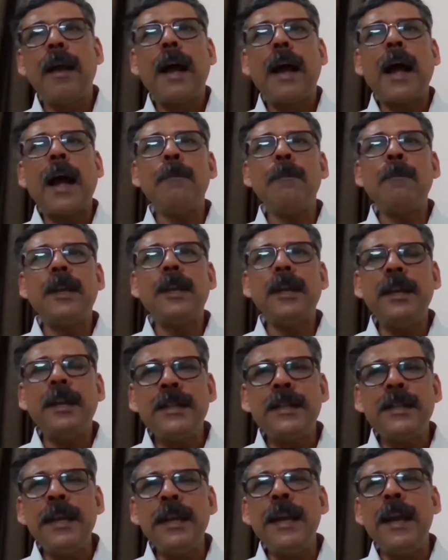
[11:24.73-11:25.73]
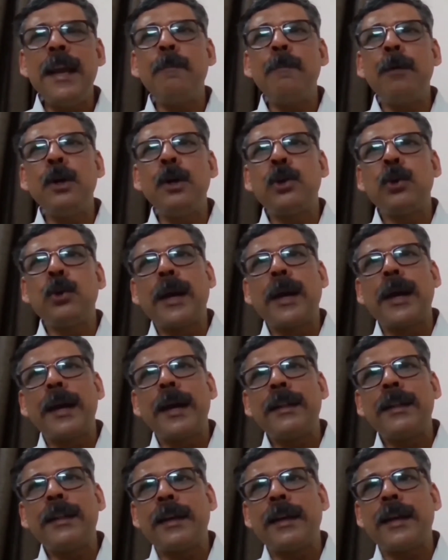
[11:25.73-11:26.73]
I'm easily able to
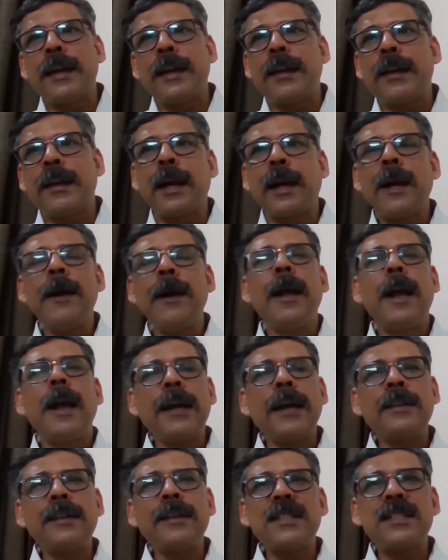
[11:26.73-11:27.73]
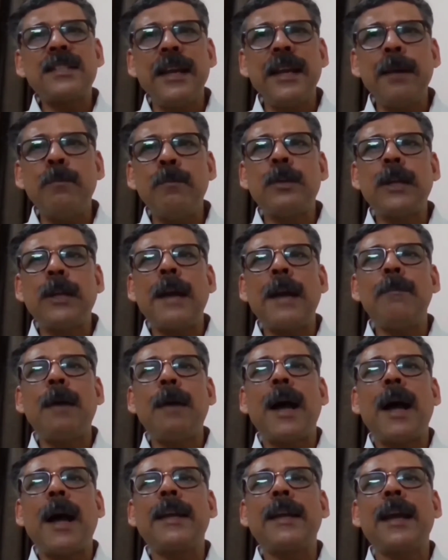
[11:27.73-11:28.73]
get the data. At the same time,
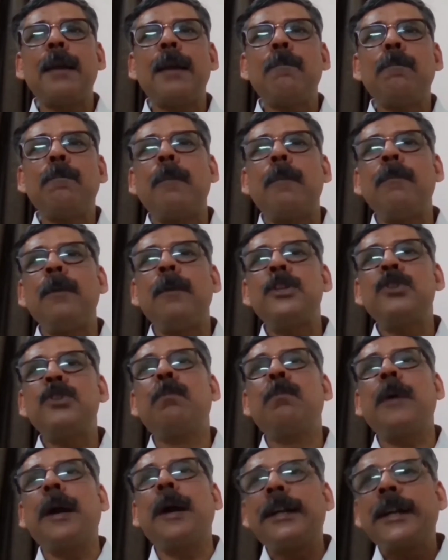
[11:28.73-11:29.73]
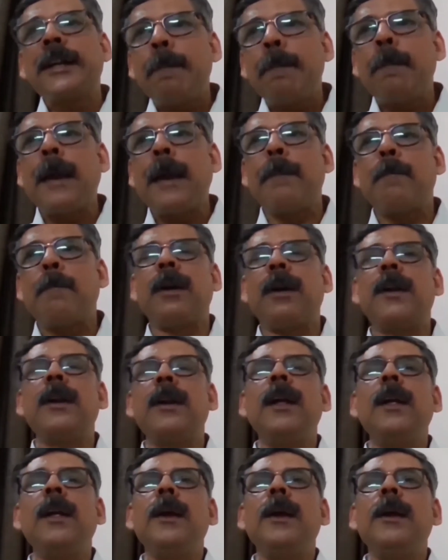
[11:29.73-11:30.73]
I can publish better paper
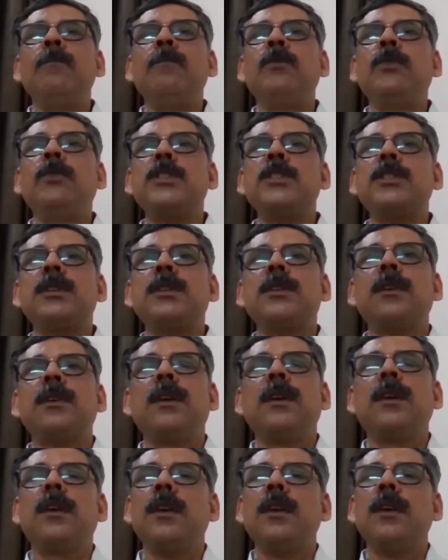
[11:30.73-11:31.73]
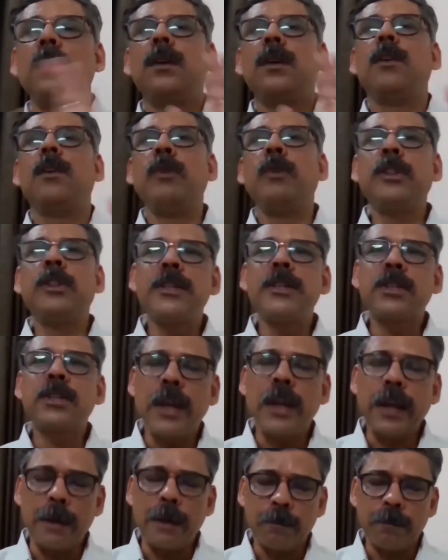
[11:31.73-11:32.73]
in this with this
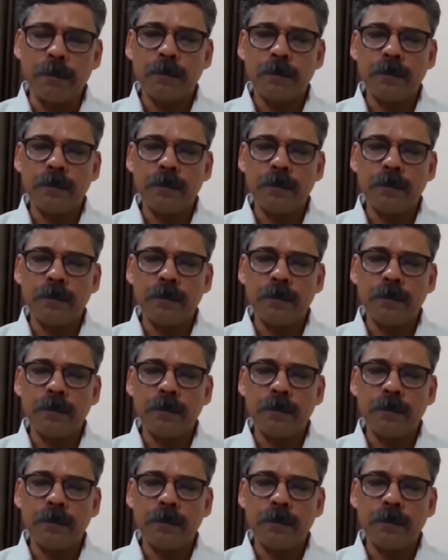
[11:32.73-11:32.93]
theme.